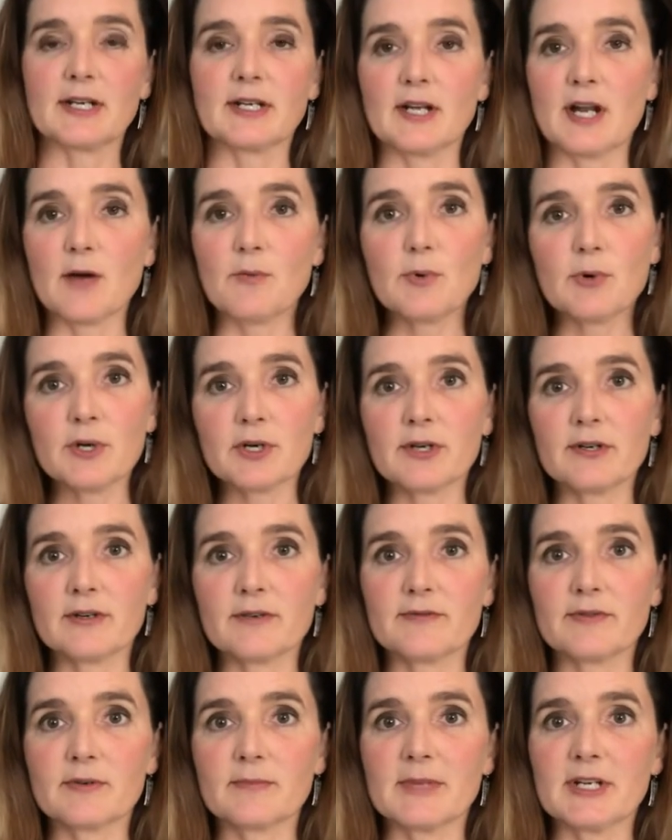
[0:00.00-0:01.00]
And I'll put her
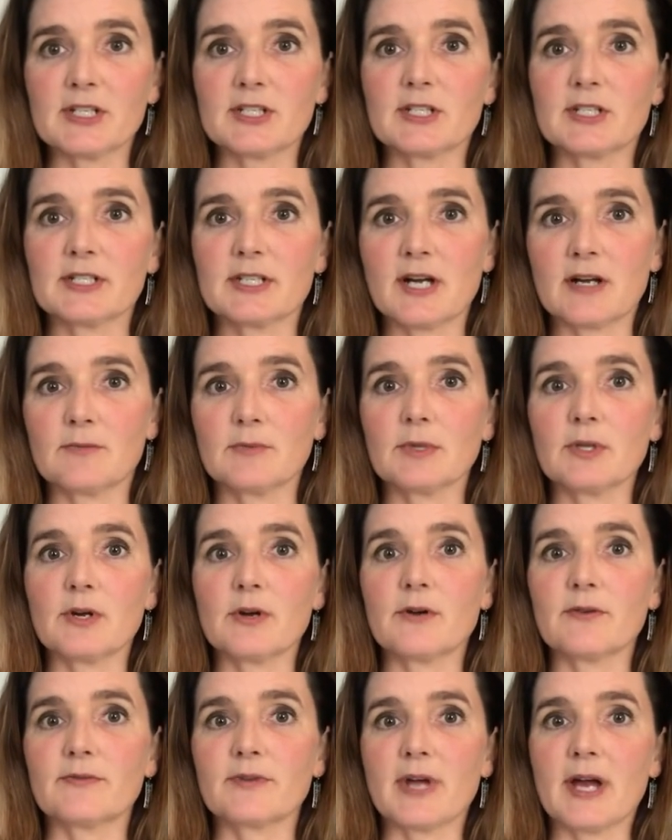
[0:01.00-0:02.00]
information down
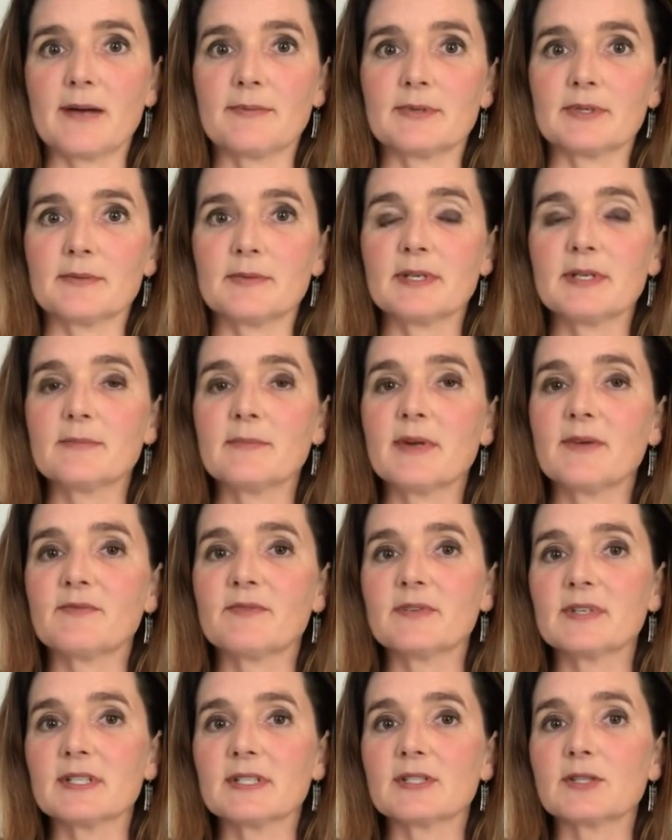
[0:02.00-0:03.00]
below if you happen to be in
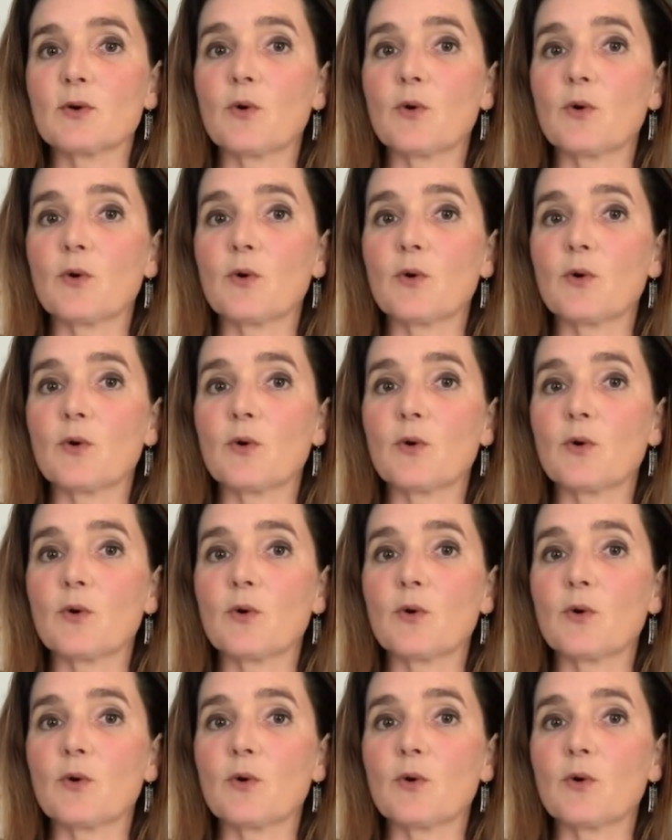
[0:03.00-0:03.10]
Memphis,